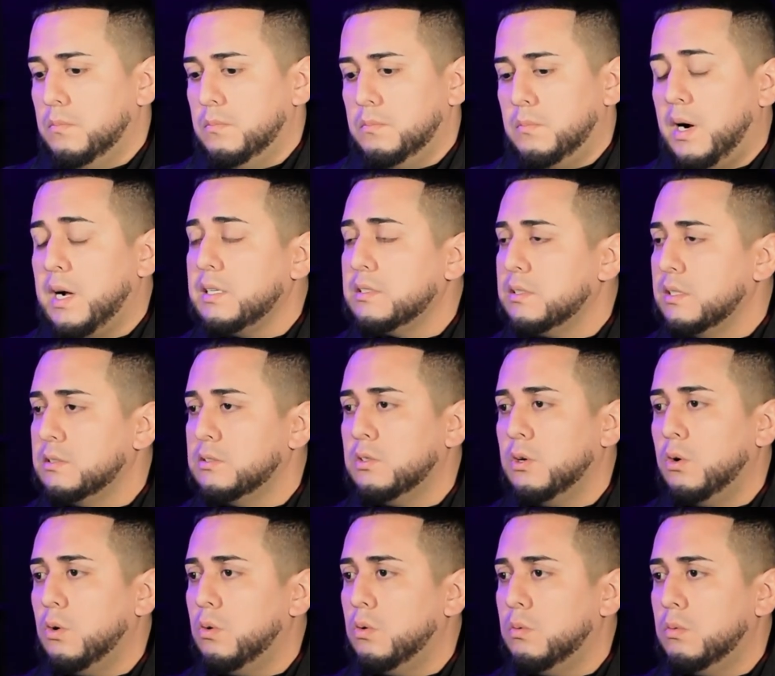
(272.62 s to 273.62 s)
my son
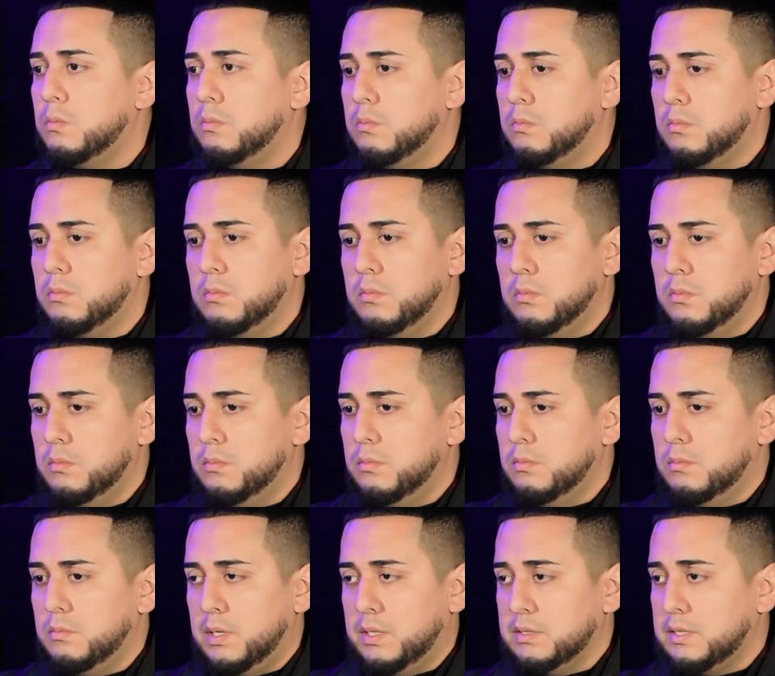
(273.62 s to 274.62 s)
told
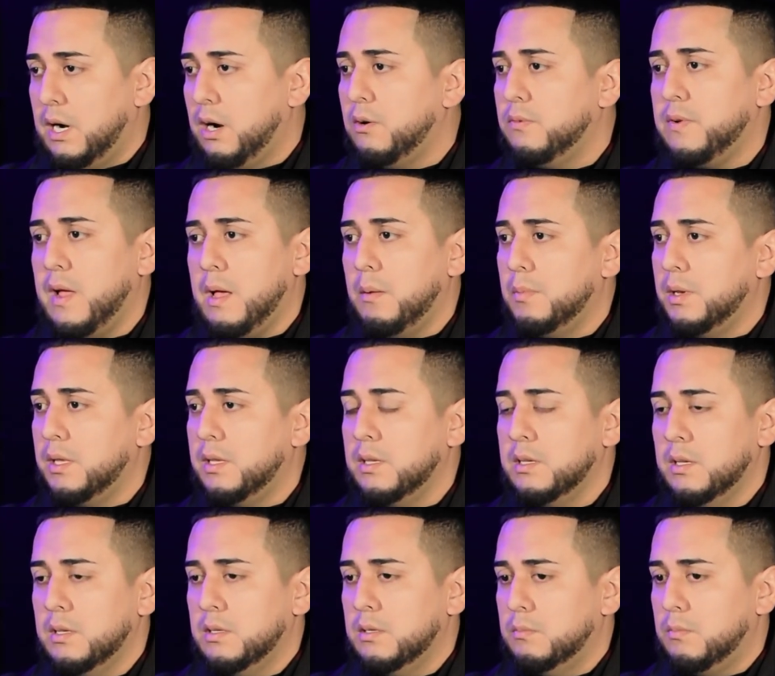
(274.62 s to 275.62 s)
my entire family,
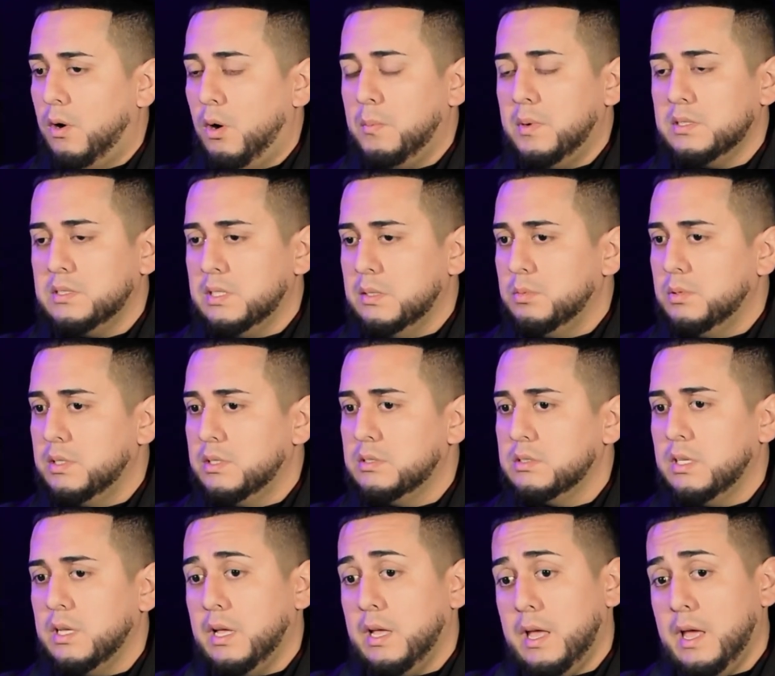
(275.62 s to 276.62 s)
all my
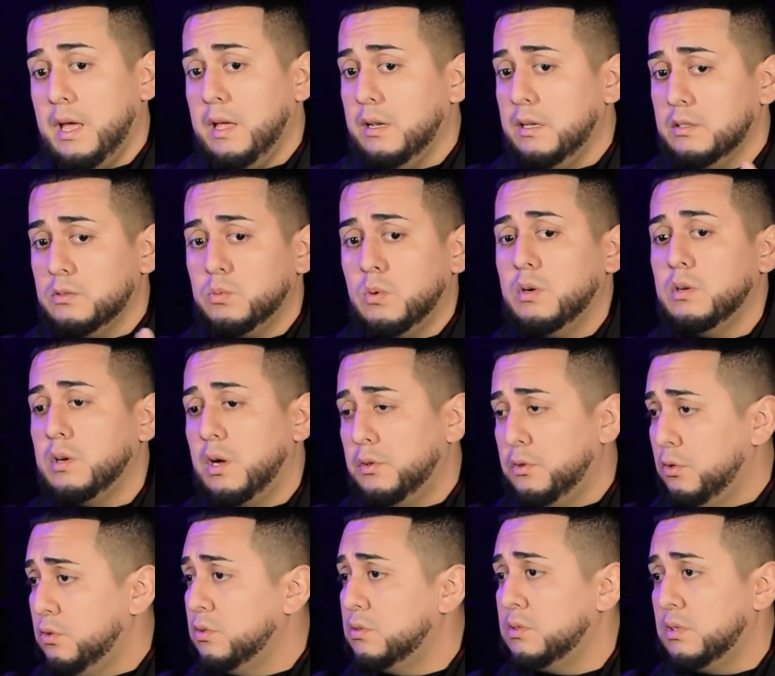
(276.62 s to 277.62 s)
siblings, and as well
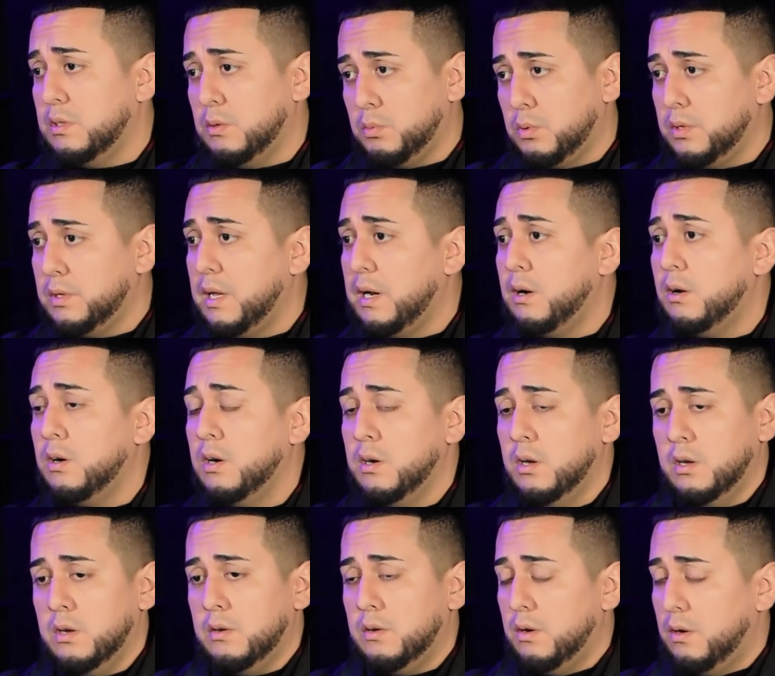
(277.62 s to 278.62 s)
others that were there,
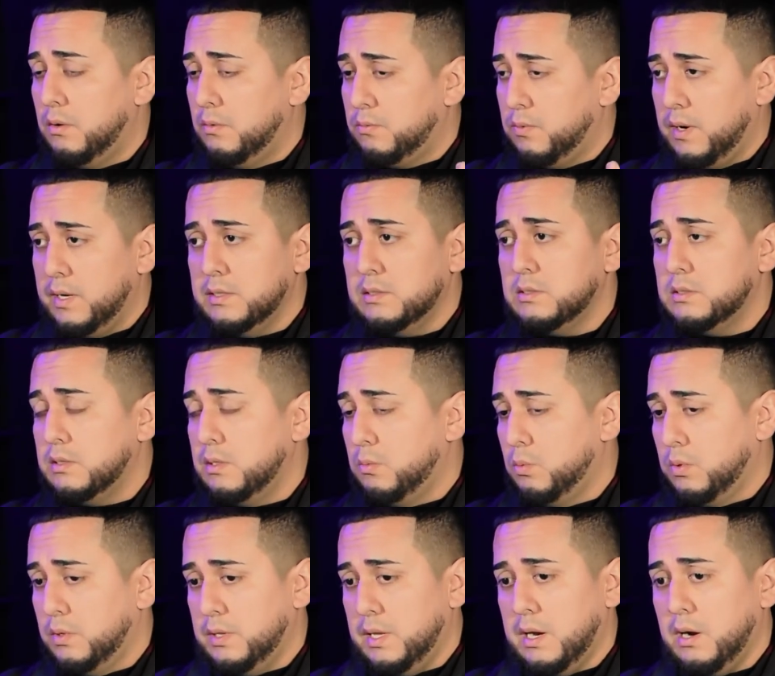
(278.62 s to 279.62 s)
friends that
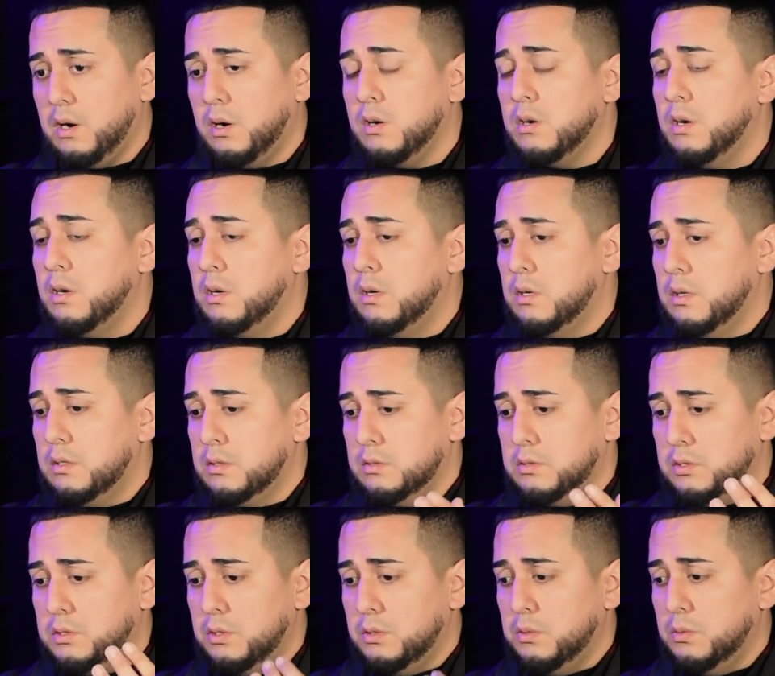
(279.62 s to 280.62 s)
were there
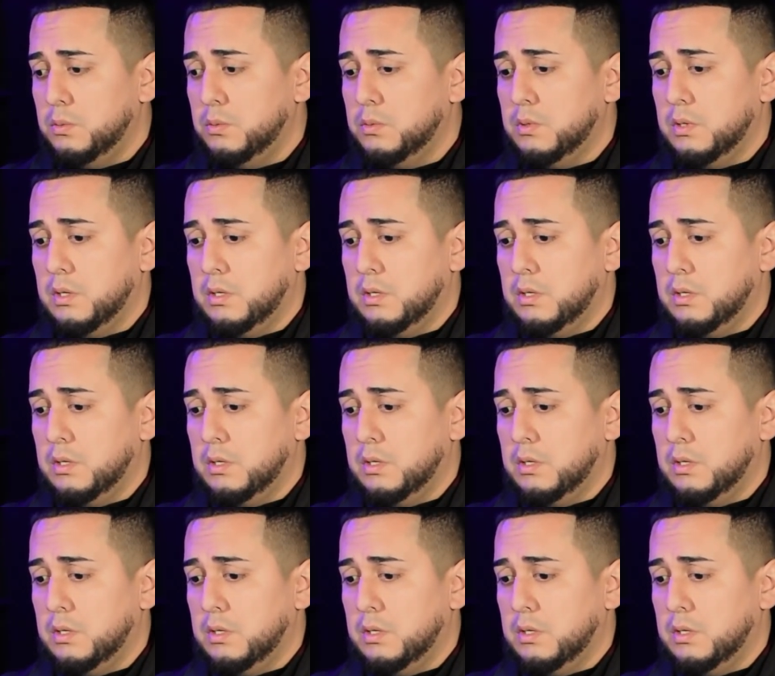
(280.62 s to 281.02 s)
to